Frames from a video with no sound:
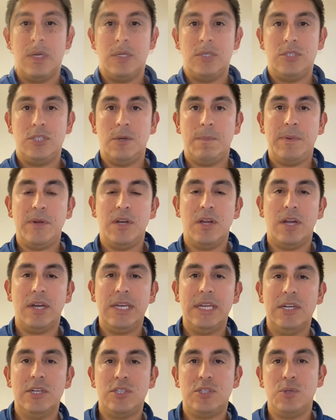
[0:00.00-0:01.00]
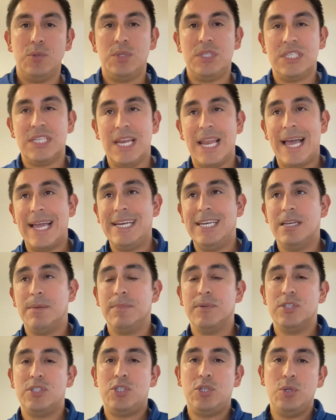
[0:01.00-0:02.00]
Jumping on here to slide
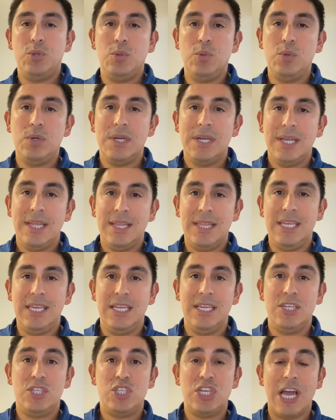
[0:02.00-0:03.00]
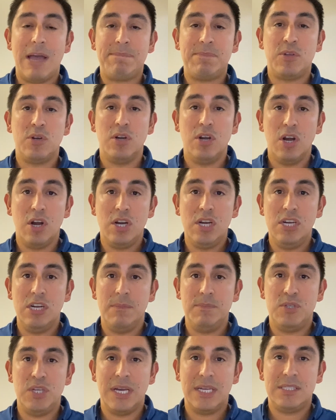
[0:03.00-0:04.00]
number 2, the chapter learning
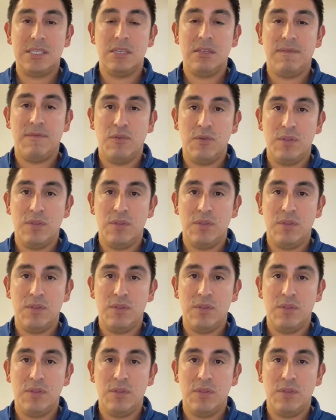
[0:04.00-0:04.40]
objectives for